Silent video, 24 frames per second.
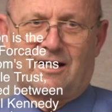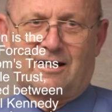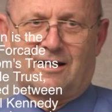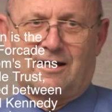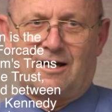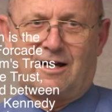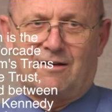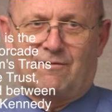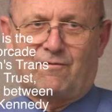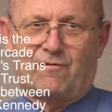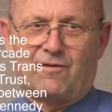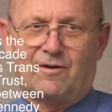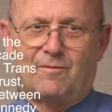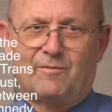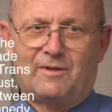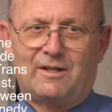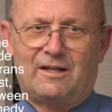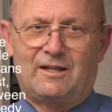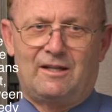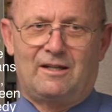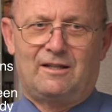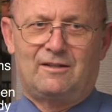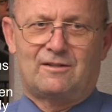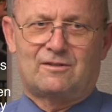I got from
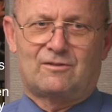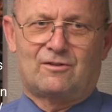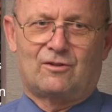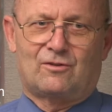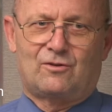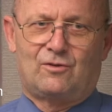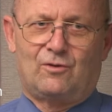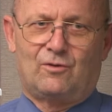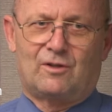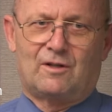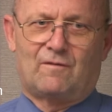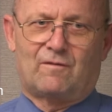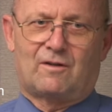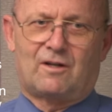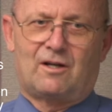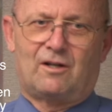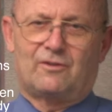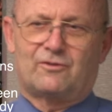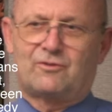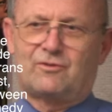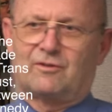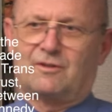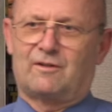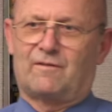the Institute of
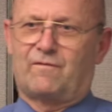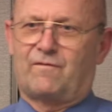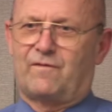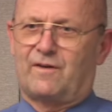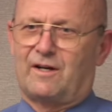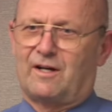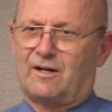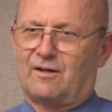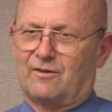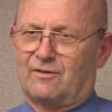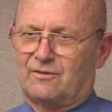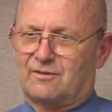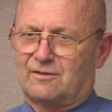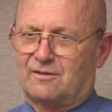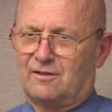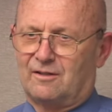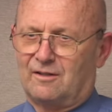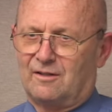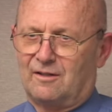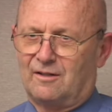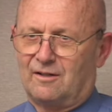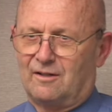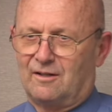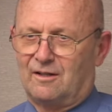Cultural Affairs,
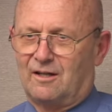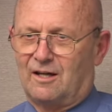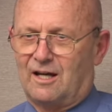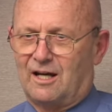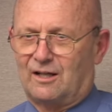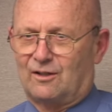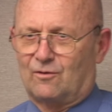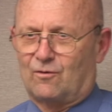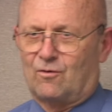an